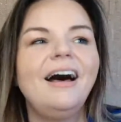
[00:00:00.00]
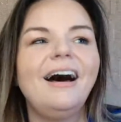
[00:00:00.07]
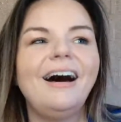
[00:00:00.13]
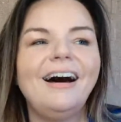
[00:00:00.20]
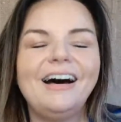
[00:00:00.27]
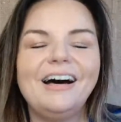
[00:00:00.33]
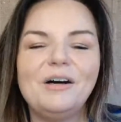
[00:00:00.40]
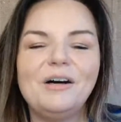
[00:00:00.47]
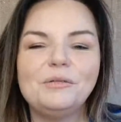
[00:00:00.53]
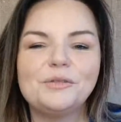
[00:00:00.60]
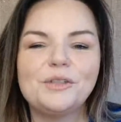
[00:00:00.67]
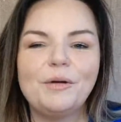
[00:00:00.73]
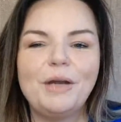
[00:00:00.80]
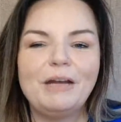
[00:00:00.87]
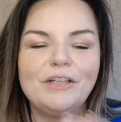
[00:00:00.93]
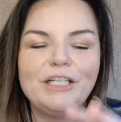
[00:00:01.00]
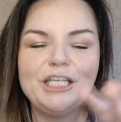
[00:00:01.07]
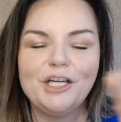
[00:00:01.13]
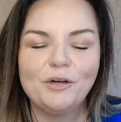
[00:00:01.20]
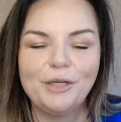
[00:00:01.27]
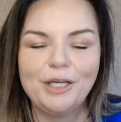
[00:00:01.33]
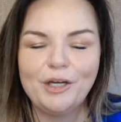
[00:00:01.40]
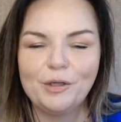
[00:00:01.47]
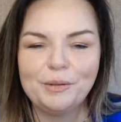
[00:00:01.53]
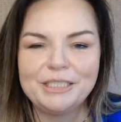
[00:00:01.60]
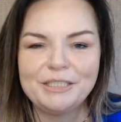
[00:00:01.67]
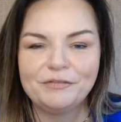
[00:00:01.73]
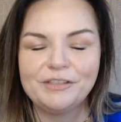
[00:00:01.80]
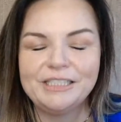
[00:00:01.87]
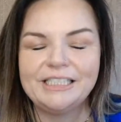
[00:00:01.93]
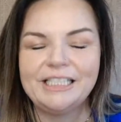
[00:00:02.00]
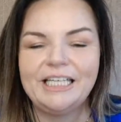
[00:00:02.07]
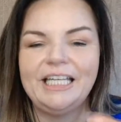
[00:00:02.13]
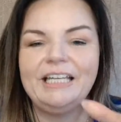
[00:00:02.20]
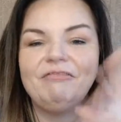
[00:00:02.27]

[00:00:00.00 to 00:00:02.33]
So every year we go to a different city,